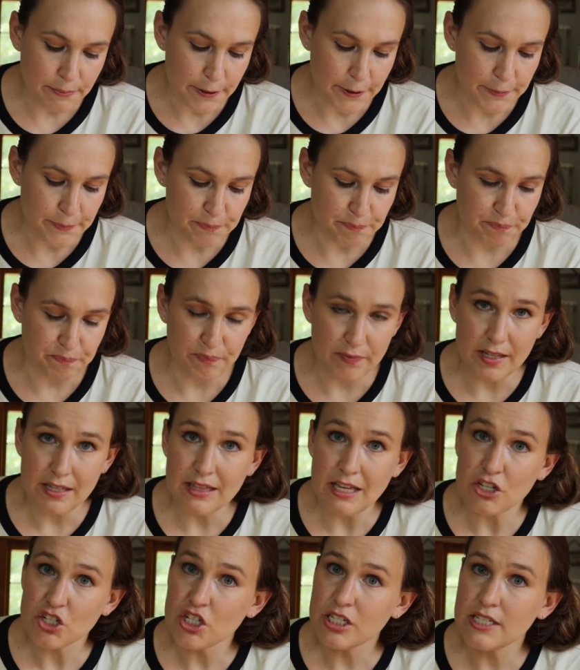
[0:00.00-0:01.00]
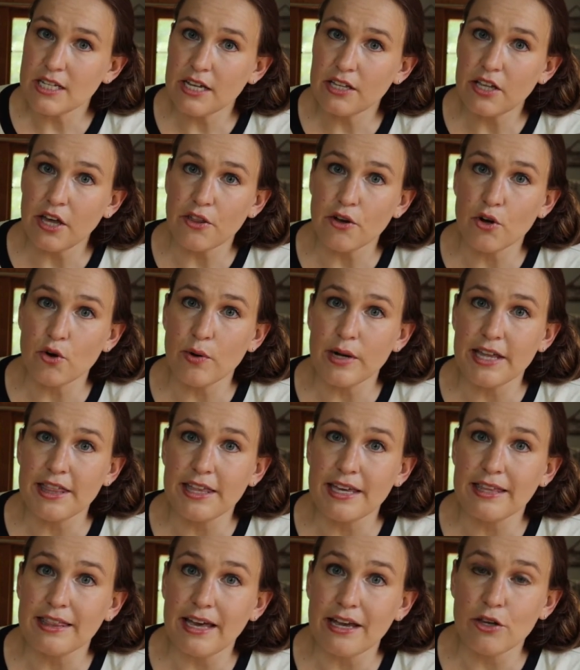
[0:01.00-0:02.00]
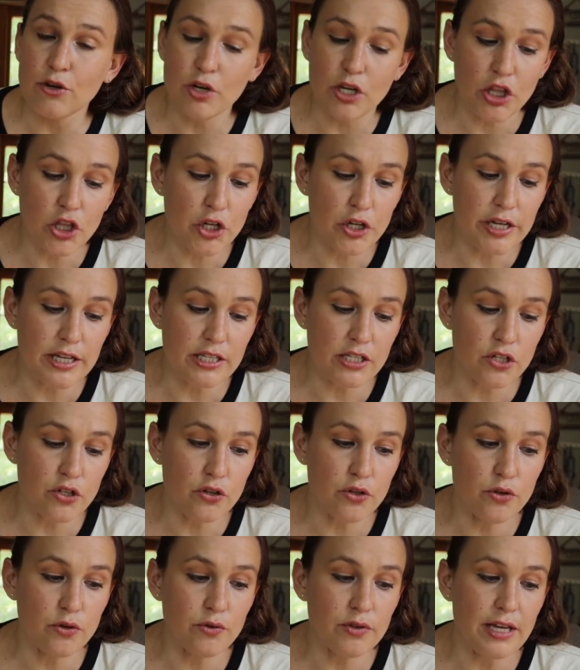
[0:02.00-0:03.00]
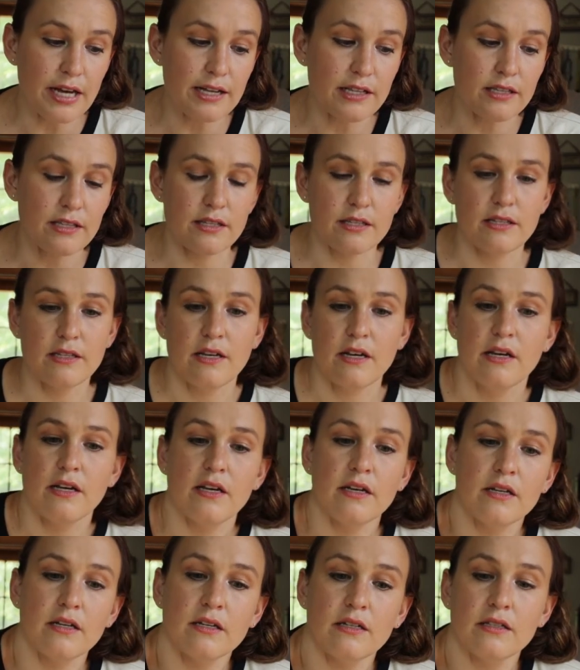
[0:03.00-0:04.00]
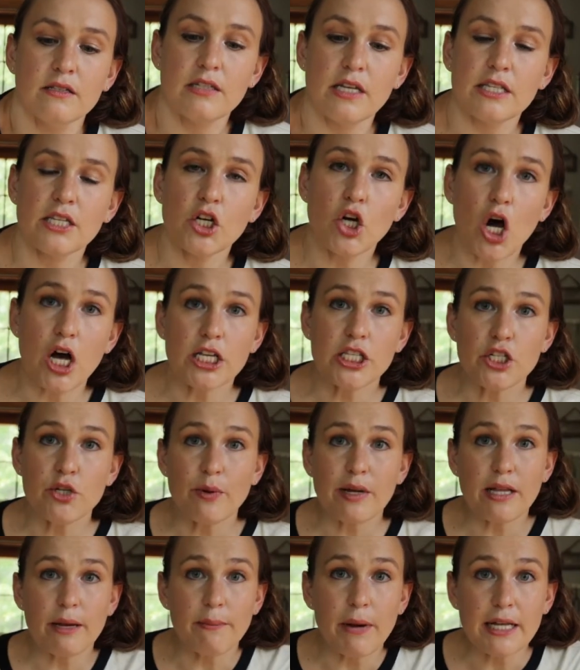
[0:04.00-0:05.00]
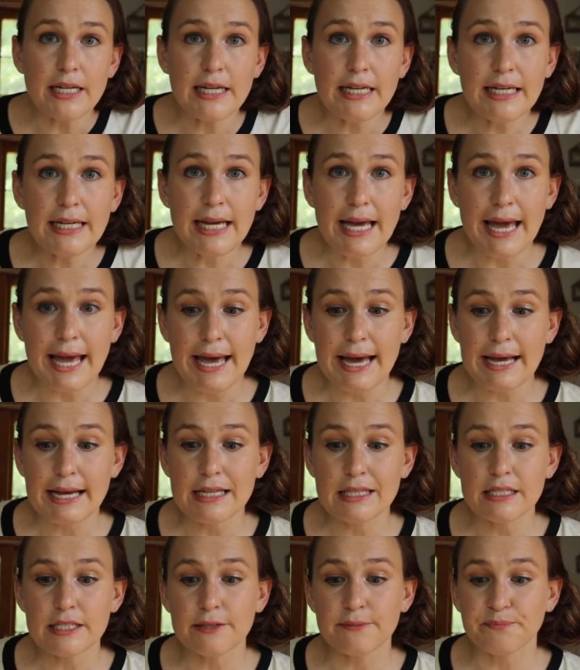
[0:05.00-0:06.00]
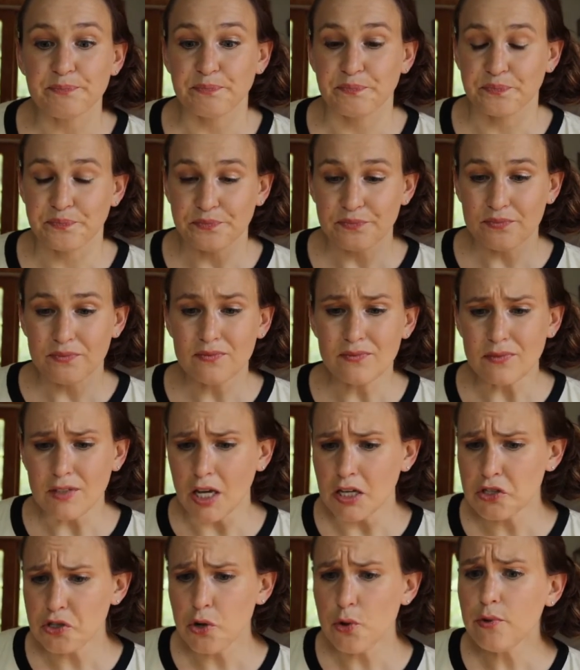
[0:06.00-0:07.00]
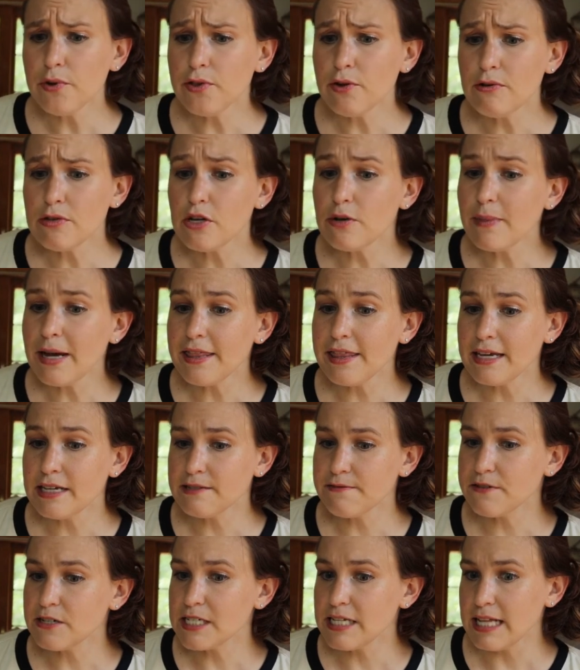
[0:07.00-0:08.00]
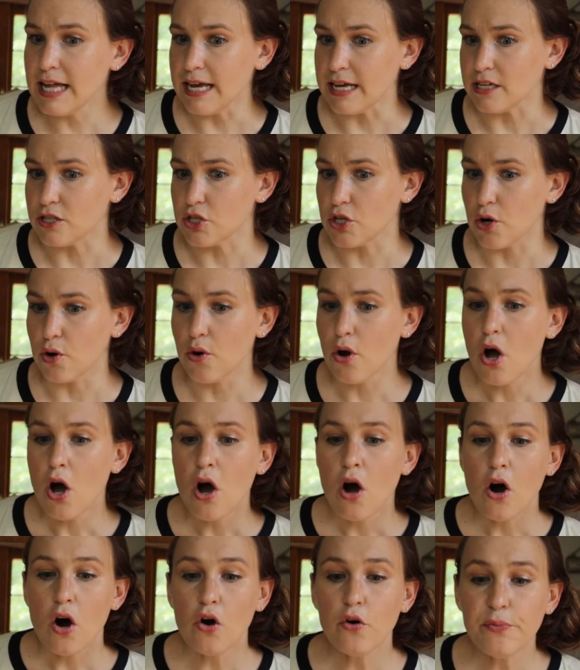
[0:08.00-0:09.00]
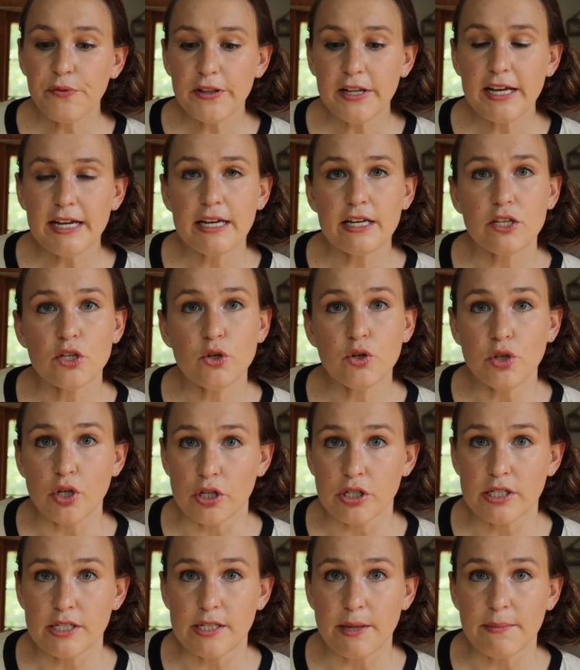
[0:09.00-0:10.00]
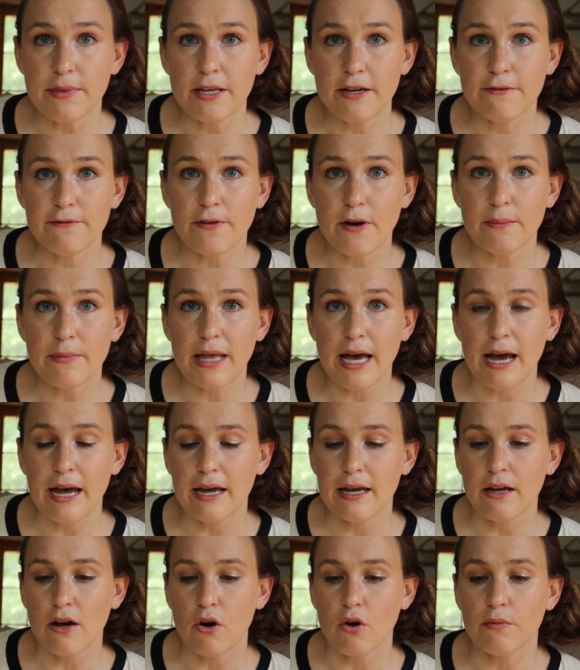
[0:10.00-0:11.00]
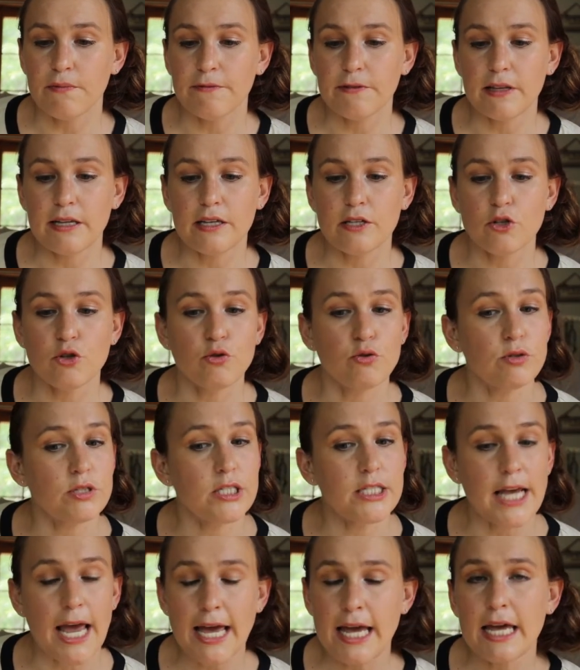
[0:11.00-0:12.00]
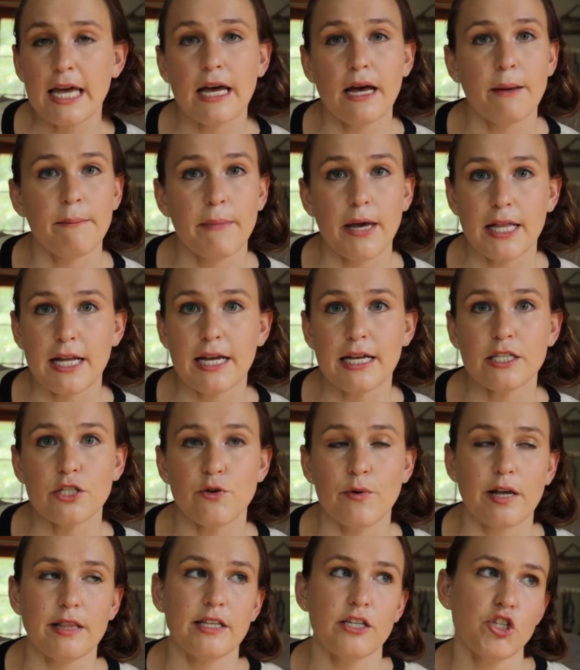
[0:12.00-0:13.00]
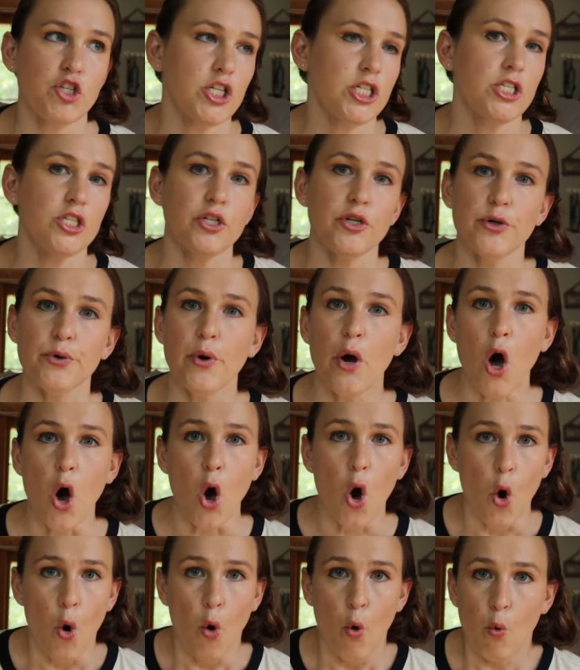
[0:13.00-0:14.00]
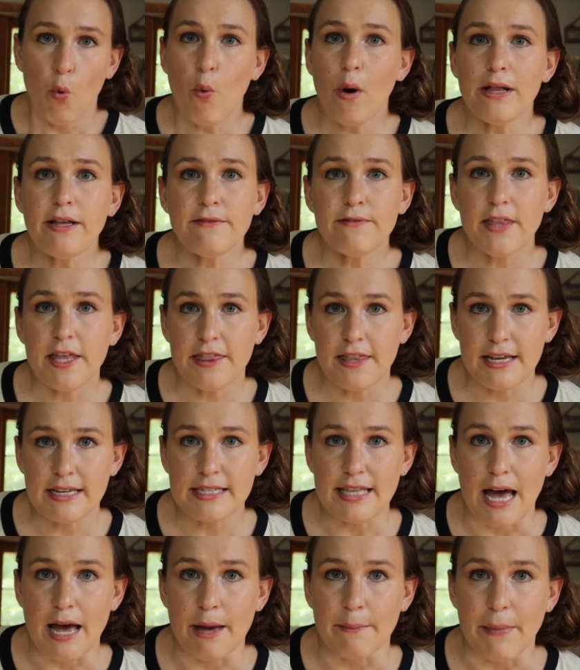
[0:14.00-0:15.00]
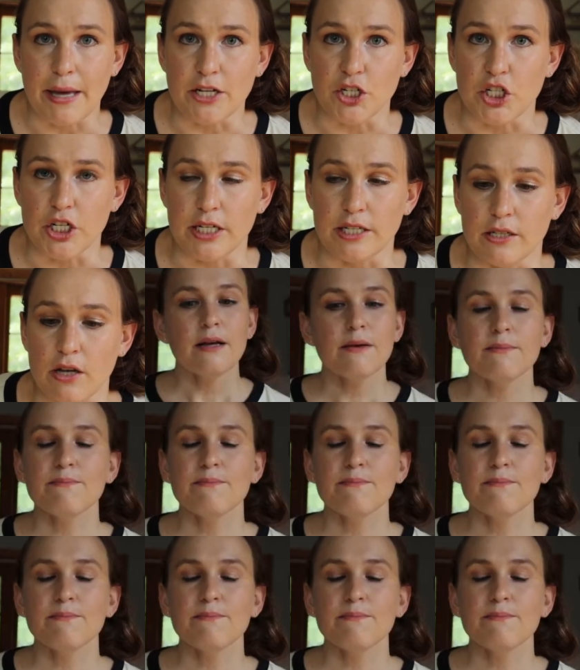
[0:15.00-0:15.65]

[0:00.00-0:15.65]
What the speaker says: But that's just another quick thing that you can look into that's doesn't cost you any money. And so those are my things for today. So hopefully you learned something from that. Hopefully you take a minute to at least just do one of the things that I mentioned.